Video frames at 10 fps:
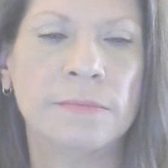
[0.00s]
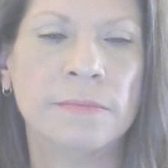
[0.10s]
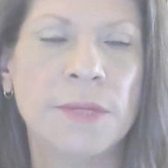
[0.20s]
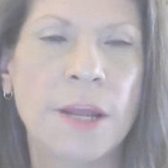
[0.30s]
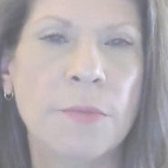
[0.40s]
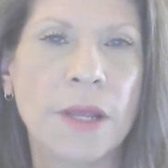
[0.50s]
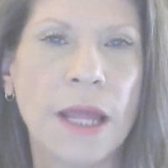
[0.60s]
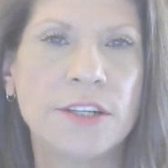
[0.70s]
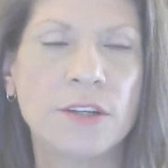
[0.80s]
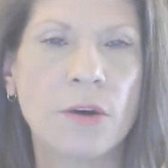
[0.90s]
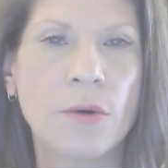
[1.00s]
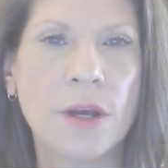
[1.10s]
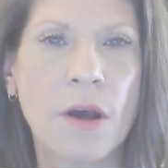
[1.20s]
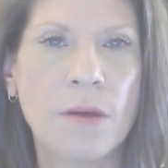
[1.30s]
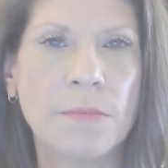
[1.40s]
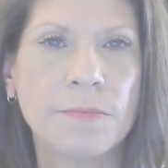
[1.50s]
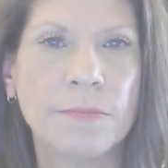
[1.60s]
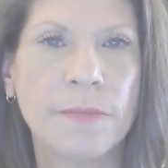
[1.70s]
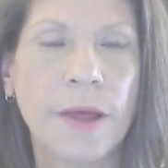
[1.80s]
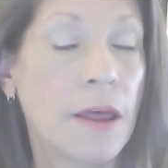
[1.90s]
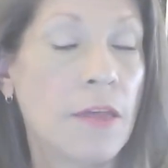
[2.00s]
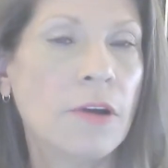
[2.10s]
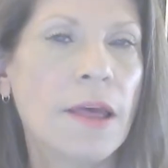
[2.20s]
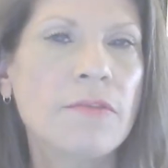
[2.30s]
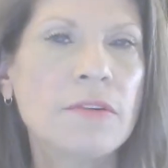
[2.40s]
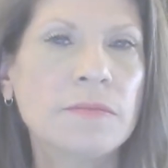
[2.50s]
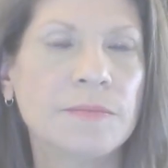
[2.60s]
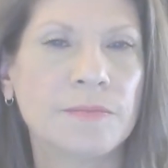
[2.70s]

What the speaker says: manipulation going on. Another level,